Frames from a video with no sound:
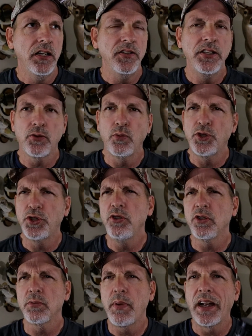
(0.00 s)
This one
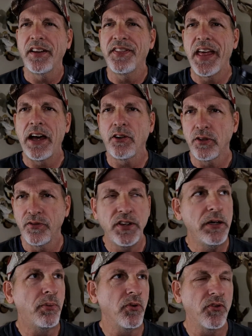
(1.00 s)
shoots about 1,000
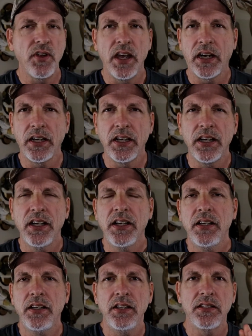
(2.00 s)
feet per second.
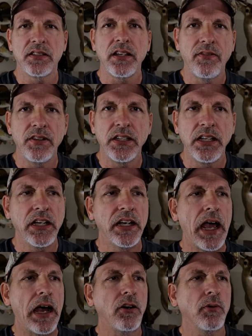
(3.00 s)
It's 17
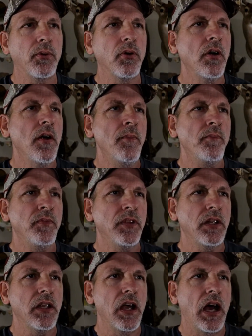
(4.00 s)
caliber.
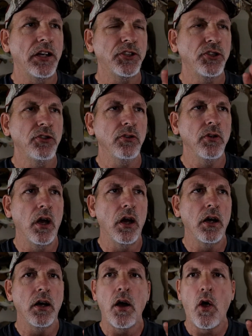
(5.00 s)
I shoot
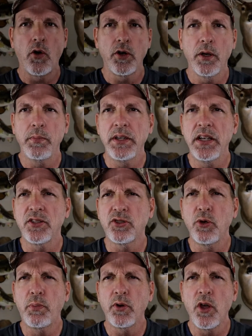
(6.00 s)
RWS
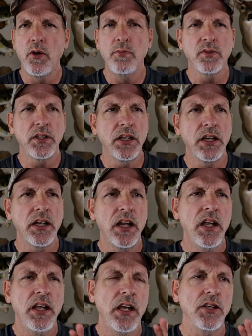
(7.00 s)
super domes in it
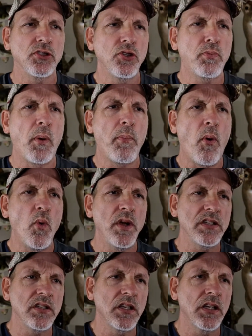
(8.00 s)
and super
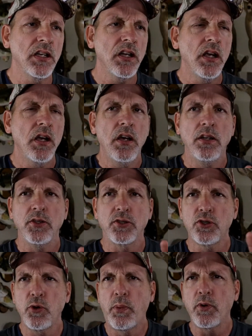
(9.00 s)
points in it. The
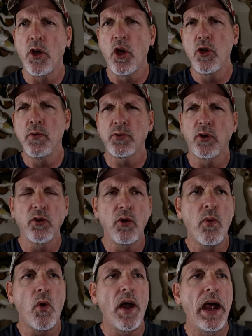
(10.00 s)
super domes are a little
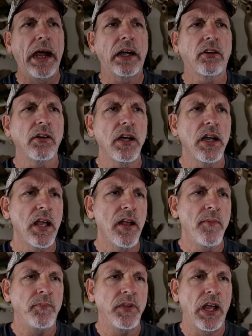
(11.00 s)
more accurate.
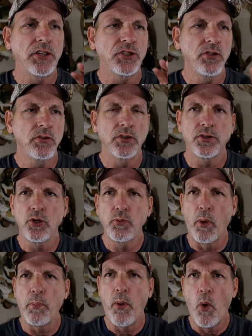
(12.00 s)
I shoot the
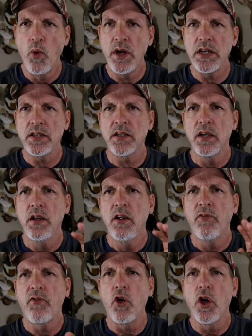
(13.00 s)
super points
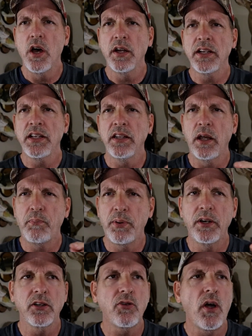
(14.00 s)
for hunting. They
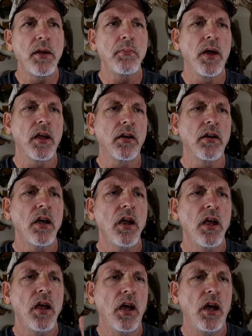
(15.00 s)
penetrate better,
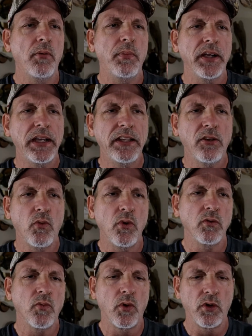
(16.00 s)
but either
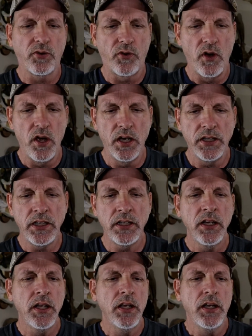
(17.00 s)
one works for
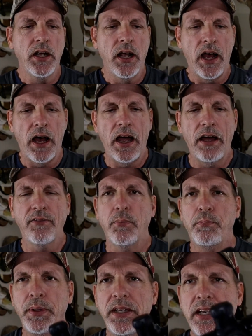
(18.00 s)
hunting. I have a
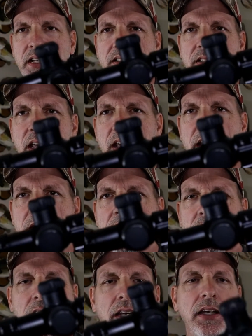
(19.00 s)
BSA
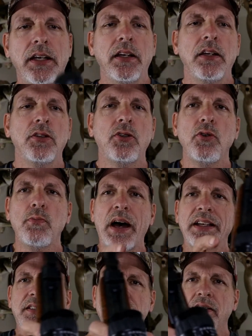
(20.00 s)

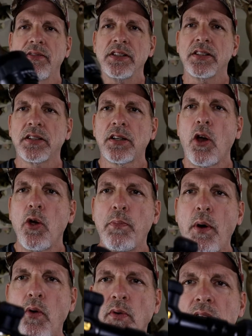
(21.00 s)
2x7
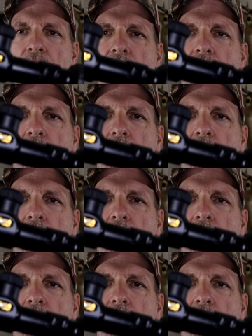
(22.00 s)
scope on it.